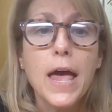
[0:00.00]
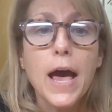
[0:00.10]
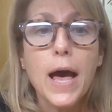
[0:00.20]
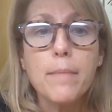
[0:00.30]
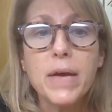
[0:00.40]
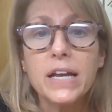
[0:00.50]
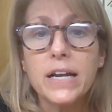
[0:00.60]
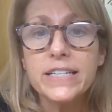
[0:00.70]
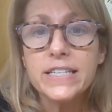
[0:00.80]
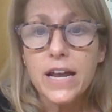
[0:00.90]
and
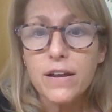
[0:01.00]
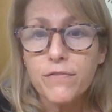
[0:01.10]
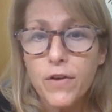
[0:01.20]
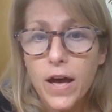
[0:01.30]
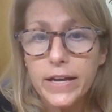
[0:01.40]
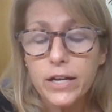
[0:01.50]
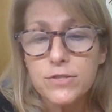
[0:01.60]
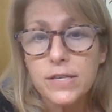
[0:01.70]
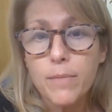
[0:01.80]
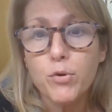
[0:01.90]
identified a
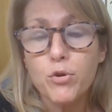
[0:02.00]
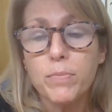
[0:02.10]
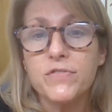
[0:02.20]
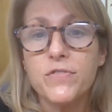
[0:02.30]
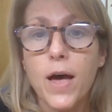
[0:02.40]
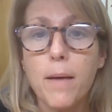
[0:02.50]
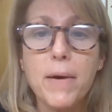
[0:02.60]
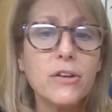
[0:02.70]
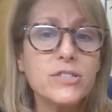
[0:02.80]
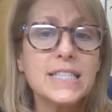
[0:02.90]
subgroup of
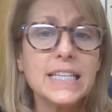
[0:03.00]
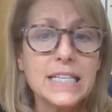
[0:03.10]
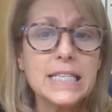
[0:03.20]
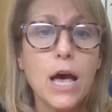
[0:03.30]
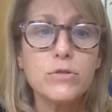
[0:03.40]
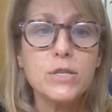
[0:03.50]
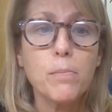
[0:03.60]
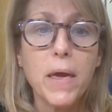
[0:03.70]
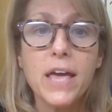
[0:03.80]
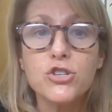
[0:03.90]
about 6,000
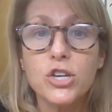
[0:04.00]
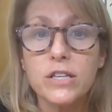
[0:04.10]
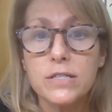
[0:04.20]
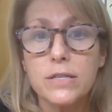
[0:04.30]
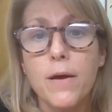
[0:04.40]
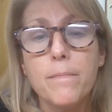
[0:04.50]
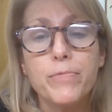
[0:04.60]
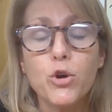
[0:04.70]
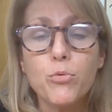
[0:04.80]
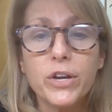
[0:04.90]
patients
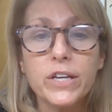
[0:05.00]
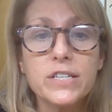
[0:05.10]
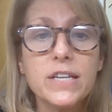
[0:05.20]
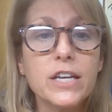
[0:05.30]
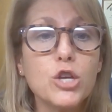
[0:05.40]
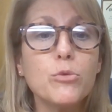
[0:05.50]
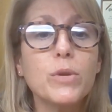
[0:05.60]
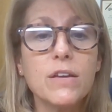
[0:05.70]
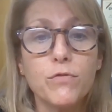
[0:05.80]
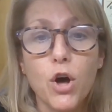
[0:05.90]
who were
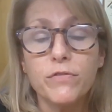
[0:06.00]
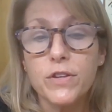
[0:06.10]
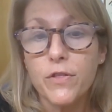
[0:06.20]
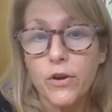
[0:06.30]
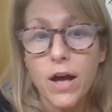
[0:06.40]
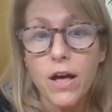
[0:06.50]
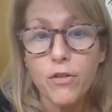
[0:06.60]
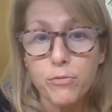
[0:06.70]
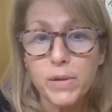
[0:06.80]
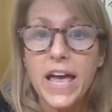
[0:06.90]
continually involved in their
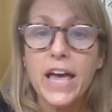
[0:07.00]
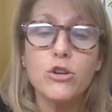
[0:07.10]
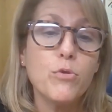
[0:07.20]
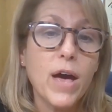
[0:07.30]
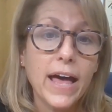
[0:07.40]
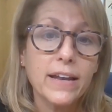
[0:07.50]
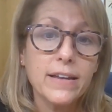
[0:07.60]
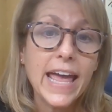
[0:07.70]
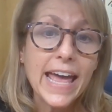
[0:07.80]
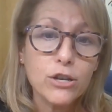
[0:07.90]
health plan, who
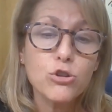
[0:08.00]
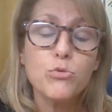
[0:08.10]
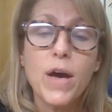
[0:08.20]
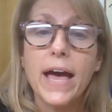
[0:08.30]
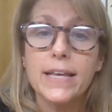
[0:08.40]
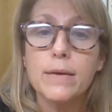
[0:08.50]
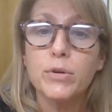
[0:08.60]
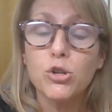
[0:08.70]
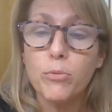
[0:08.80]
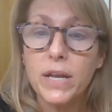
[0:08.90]
had
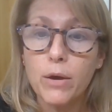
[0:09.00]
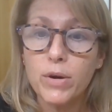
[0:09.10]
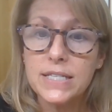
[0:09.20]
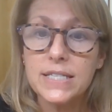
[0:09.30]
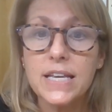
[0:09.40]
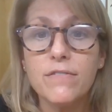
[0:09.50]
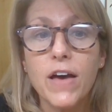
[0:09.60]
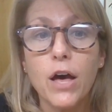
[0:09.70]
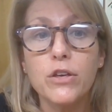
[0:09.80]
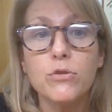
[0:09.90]
hemoglobin A1C
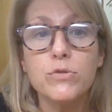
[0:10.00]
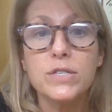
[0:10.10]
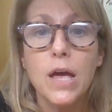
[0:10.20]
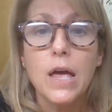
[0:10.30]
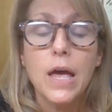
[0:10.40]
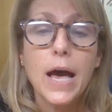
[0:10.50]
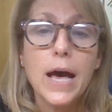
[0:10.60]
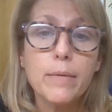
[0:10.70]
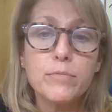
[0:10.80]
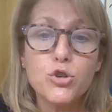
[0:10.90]
values
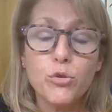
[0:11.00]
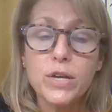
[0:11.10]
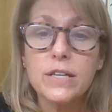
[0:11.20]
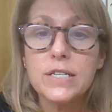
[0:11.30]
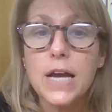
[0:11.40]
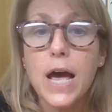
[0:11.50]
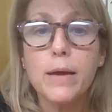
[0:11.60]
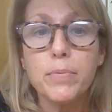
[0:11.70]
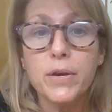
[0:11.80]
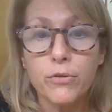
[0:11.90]
during the
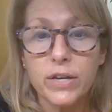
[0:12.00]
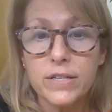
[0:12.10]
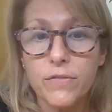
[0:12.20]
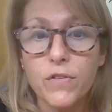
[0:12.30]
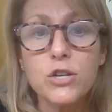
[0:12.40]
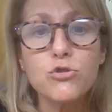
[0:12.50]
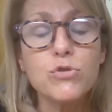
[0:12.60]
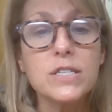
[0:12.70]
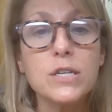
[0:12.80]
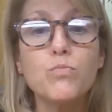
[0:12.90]
time periods of
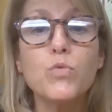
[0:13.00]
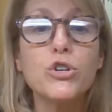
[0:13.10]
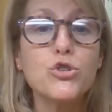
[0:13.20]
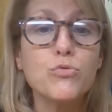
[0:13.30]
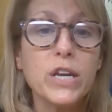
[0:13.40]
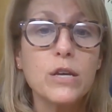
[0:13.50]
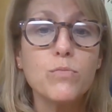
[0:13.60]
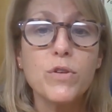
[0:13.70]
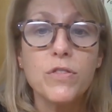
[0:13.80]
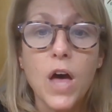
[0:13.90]
interest and were treated
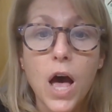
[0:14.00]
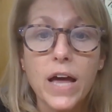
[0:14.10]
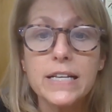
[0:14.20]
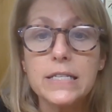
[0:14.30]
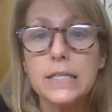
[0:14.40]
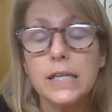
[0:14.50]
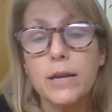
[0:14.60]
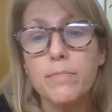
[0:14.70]
with non-insulin